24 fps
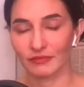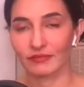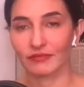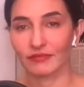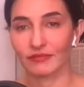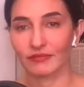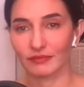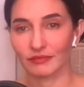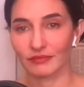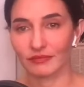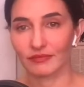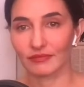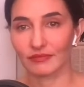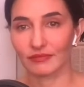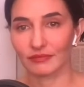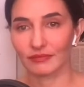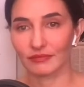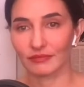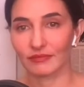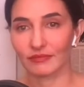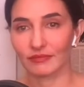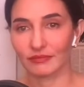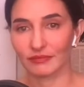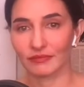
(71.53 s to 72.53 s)

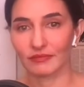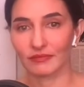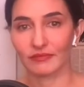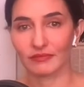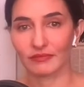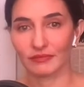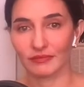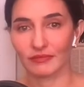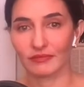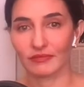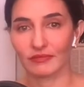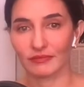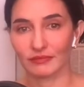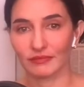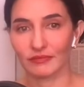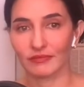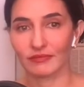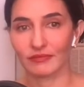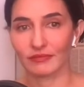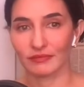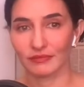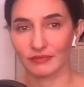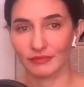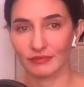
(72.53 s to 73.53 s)

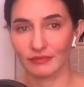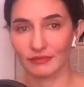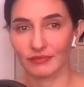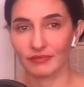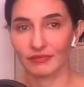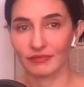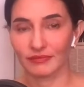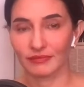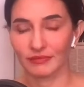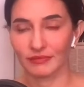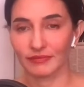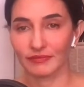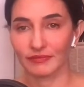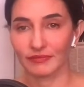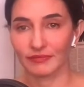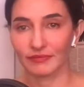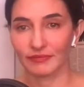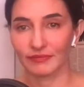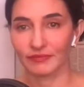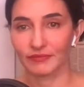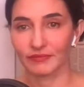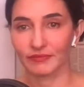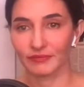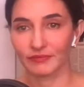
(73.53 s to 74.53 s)

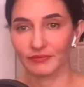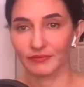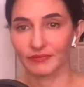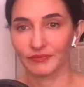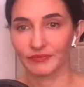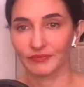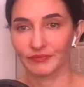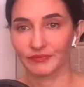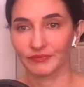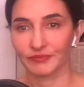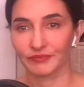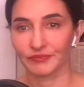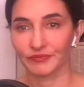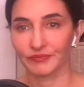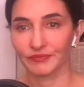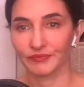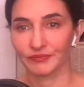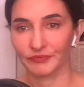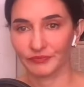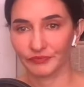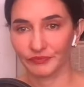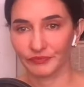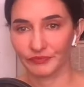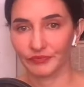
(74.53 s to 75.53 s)

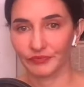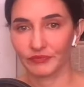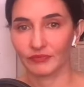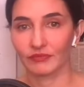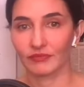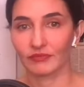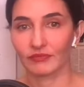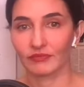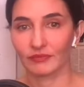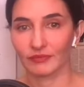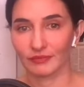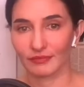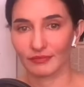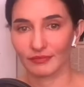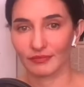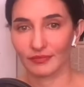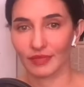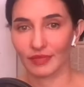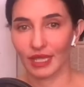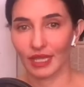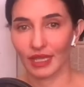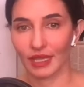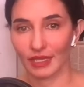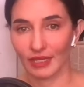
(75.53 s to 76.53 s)

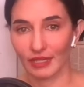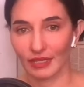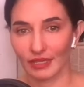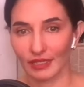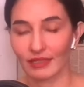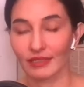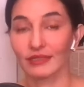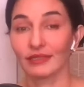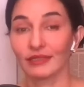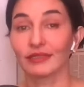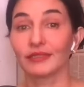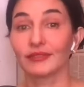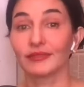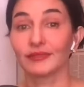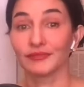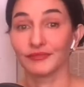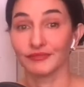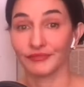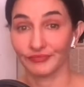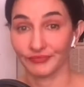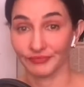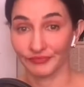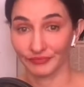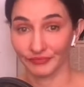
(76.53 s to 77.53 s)

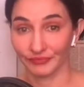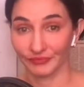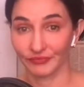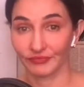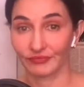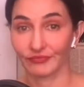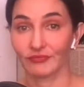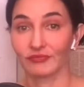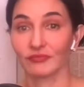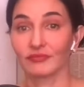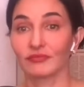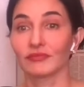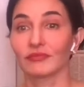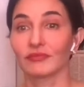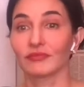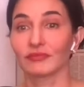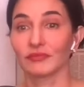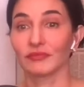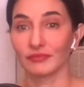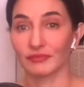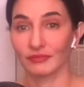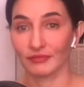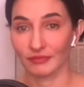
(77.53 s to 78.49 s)
[no speech]